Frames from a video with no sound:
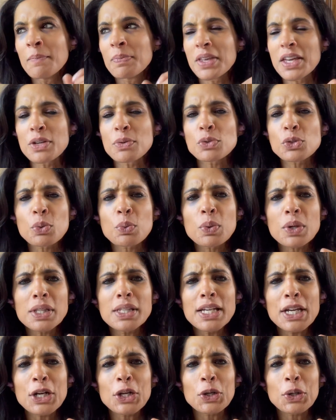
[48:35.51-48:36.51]
And it was
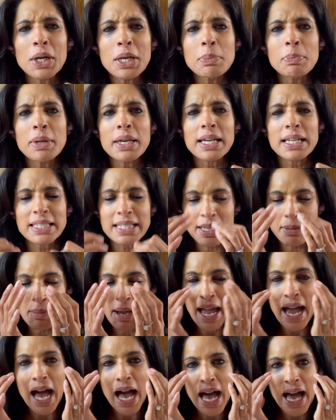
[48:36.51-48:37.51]
really creepy, because like
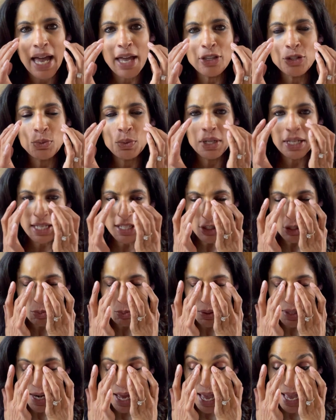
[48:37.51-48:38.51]
my eyes would itch,
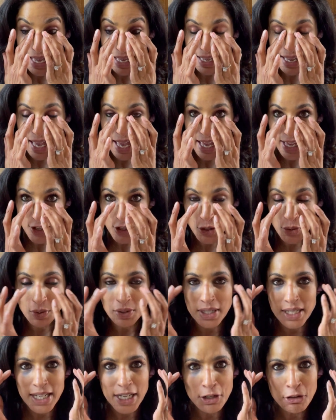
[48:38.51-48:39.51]
but I had no
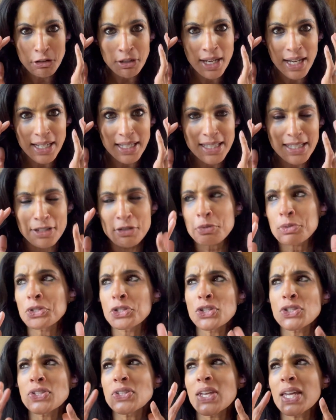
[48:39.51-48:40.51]
tear ducts. And it was
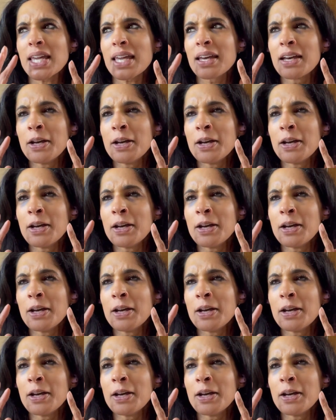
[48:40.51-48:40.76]
just like